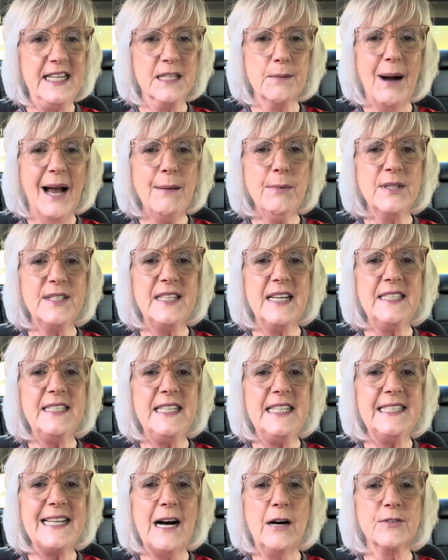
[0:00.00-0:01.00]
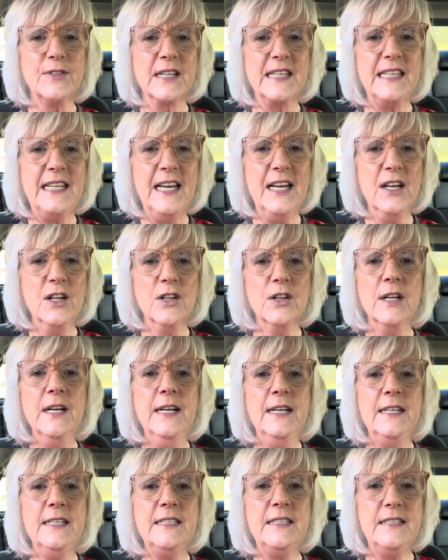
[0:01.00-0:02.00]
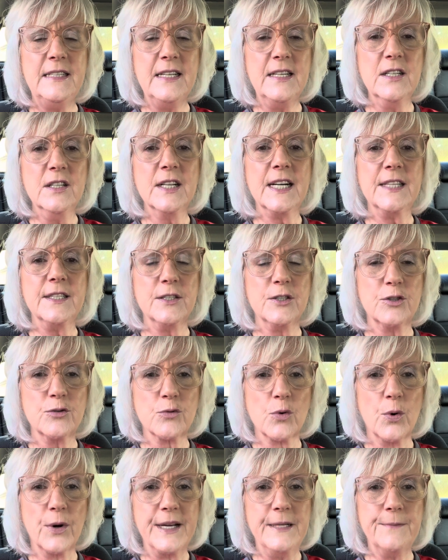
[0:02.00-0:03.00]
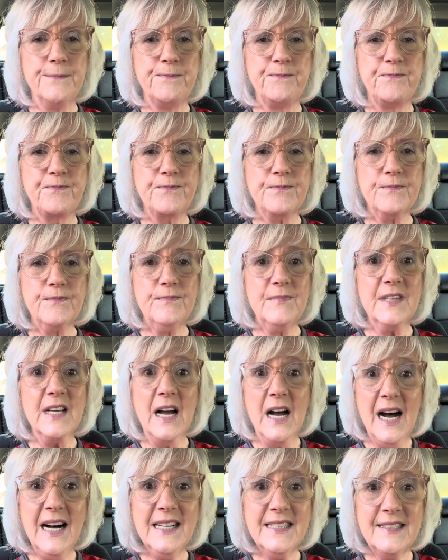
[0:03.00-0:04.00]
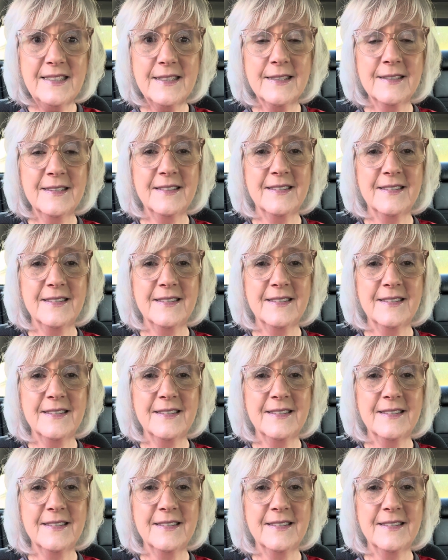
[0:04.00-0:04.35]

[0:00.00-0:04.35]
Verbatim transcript: The Bible says he's out to kill, steal, and destroy us.